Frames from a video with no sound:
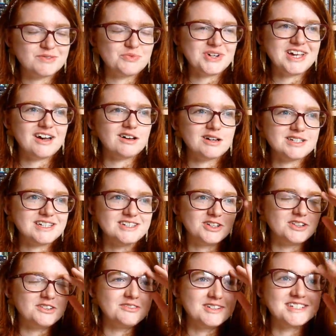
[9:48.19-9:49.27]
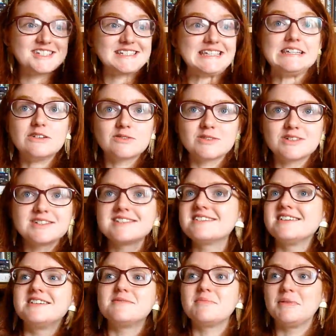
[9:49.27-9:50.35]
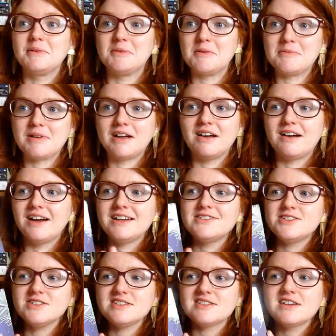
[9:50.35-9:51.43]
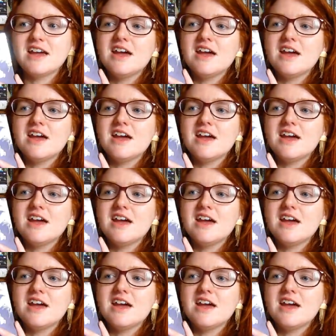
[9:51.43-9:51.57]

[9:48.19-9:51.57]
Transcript: we hurt each other and secrets and blah blah blah.